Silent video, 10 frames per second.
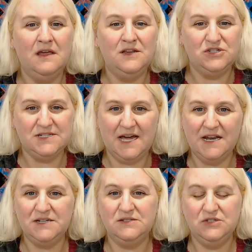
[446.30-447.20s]
She's got
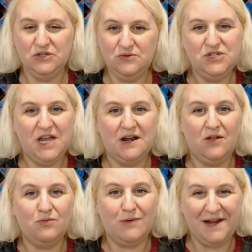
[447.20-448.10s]
a new
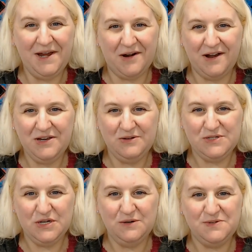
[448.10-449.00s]
channel right here on
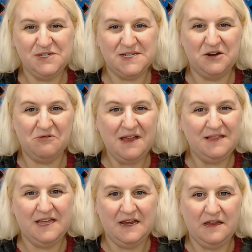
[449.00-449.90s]
YouTube. She's a great
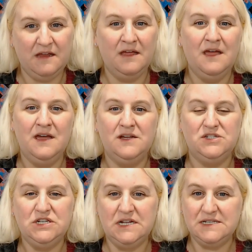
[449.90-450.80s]
lady.
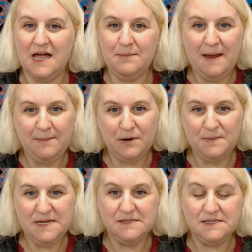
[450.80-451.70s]
She does a lot of paper
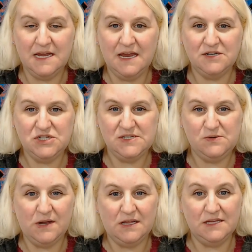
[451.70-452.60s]
piecing. She's
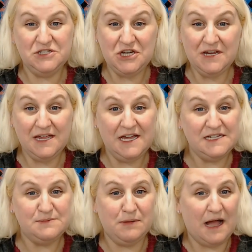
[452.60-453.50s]
doing a Legit
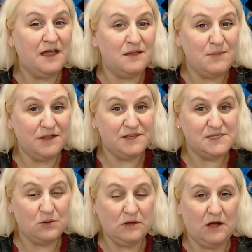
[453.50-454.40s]
Kits block of the month
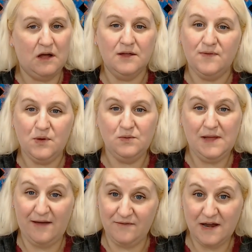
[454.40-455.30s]
so along. If you
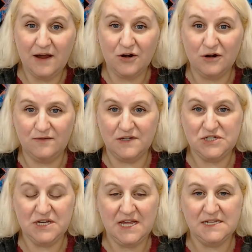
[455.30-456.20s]
have not heard of
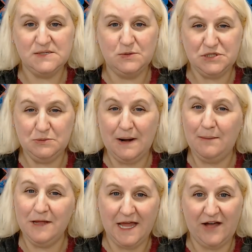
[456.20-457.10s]
Legit Kits, which you
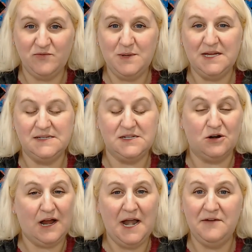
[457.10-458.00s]
probably have because they're
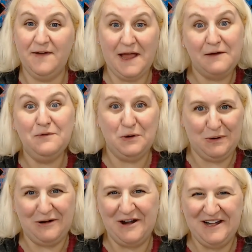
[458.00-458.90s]
kind of
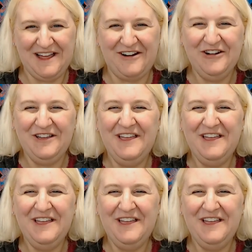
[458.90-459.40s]
everywhere right now,